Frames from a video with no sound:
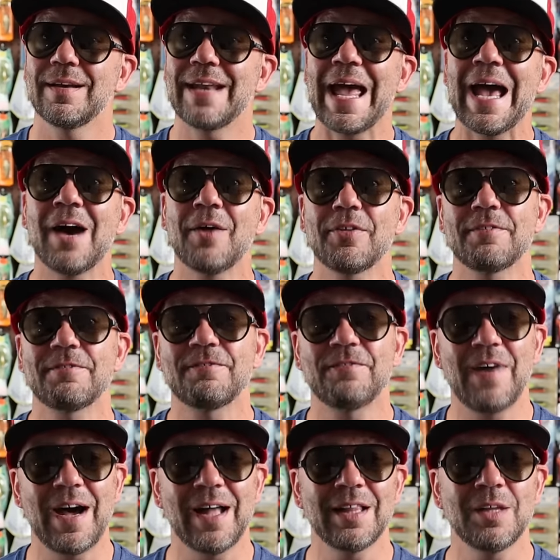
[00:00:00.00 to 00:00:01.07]
Now, the
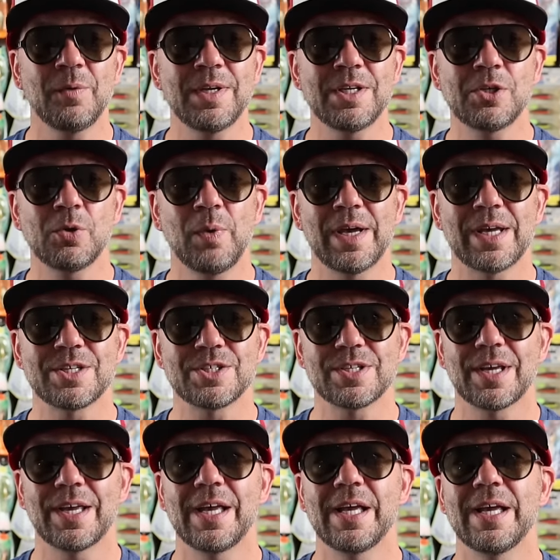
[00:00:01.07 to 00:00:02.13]
following
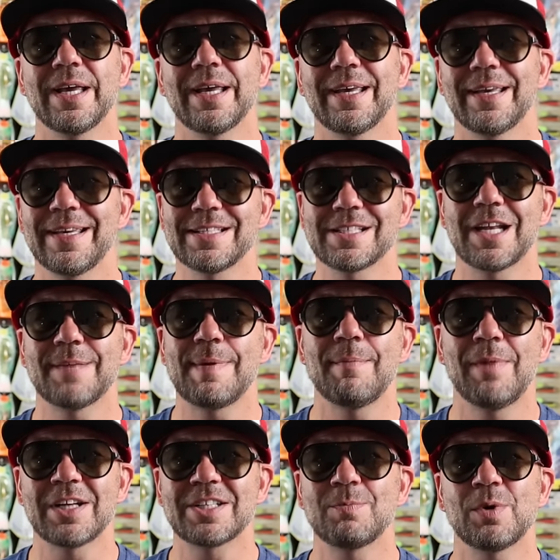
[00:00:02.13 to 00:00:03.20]
twitch is going to
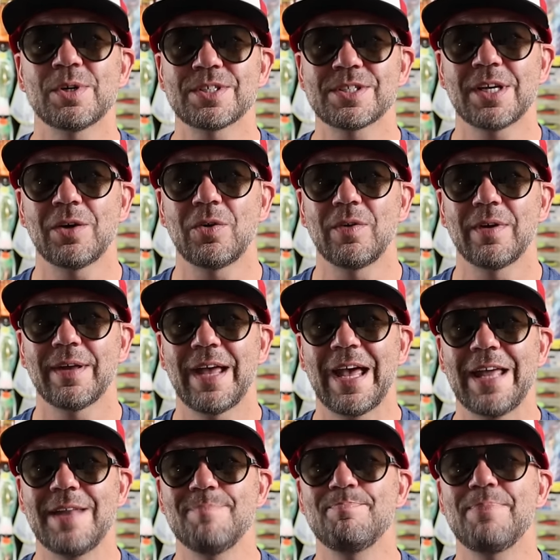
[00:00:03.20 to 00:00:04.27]
be much more subtle
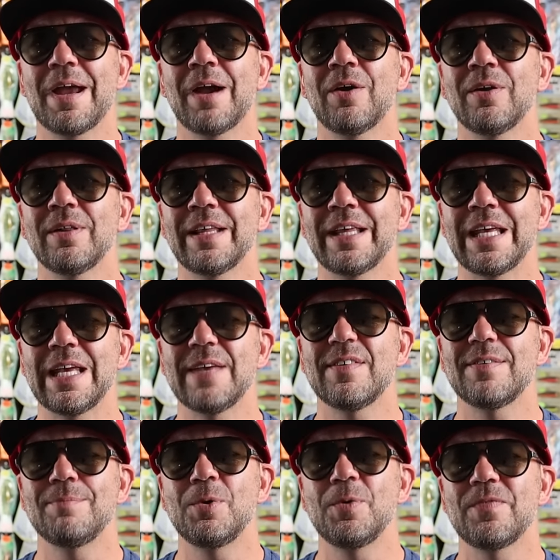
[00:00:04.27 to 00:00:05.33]
and barely
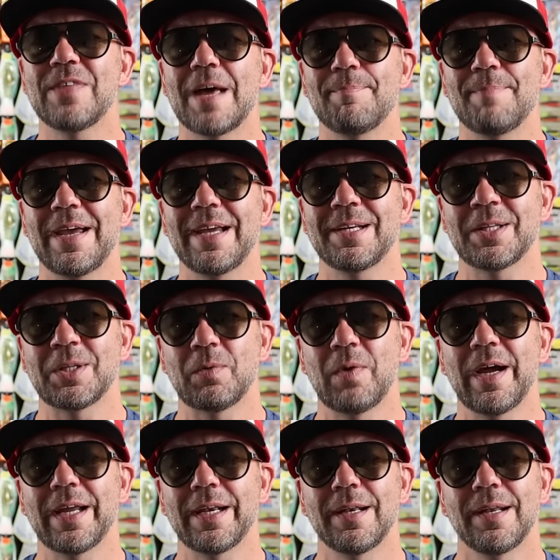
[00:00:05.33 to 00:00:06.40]
even move that bait to the
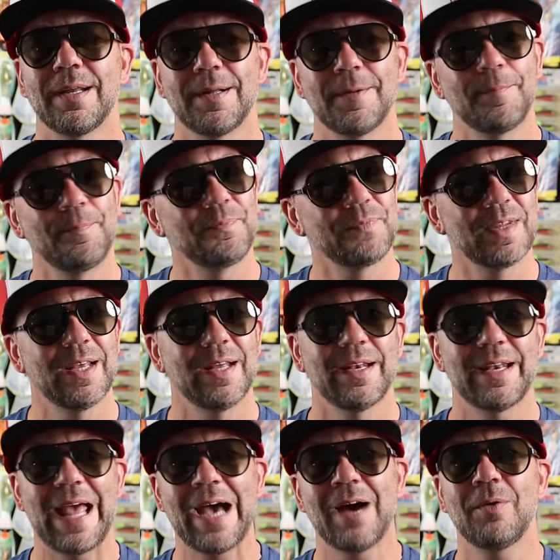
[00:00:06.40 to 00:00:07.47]
right.
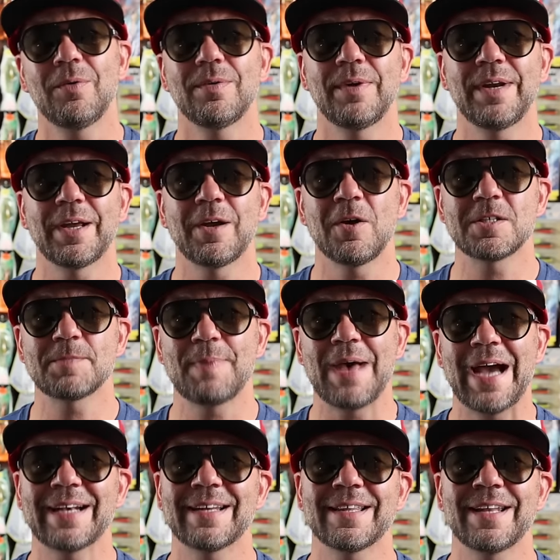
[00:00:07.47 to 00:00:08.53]
Now, when it goes
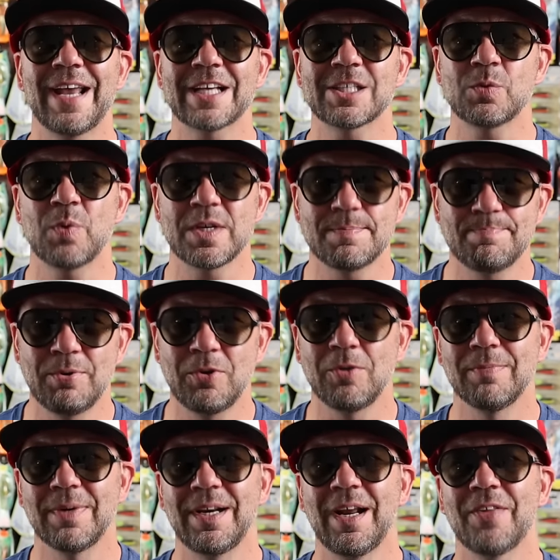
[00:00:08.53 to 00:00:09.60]
back to the next twitch,
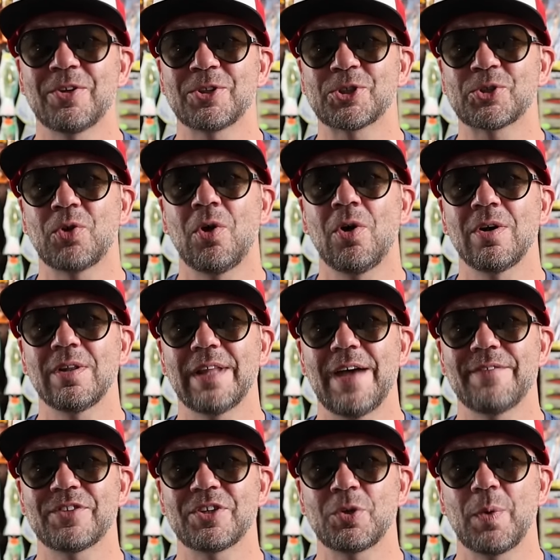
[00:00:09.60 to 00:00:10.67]
boom, another strong
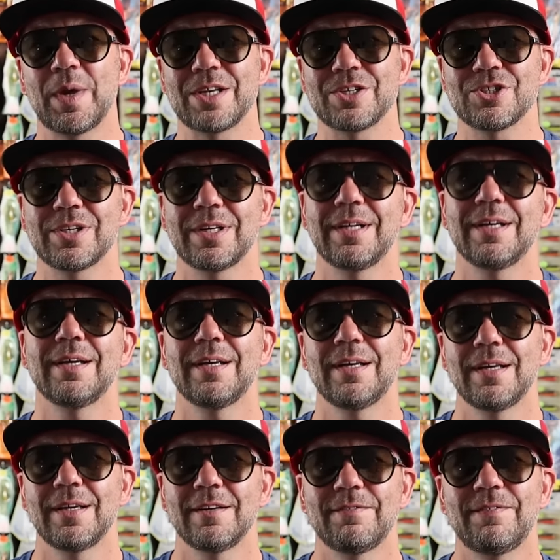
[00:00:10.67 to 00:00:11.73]
left twitch,
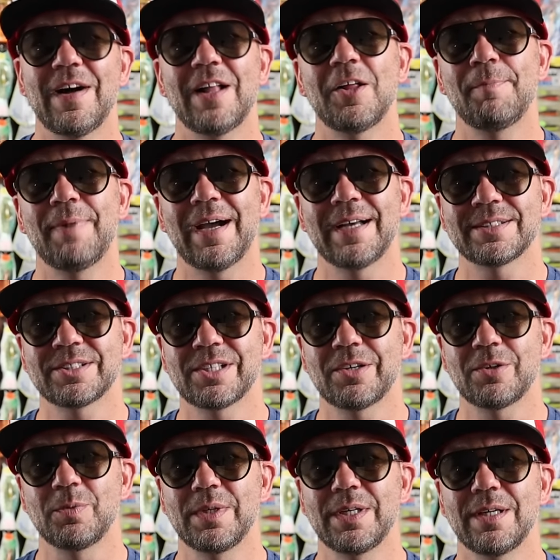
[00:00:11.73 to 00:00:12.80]
followed by a
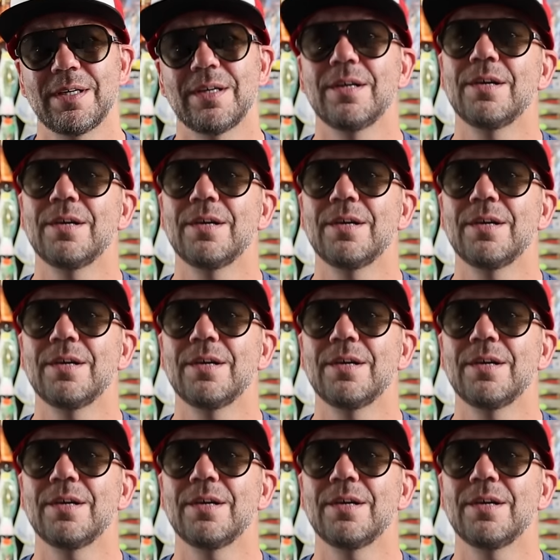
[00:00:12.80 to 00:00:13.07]
subtle one.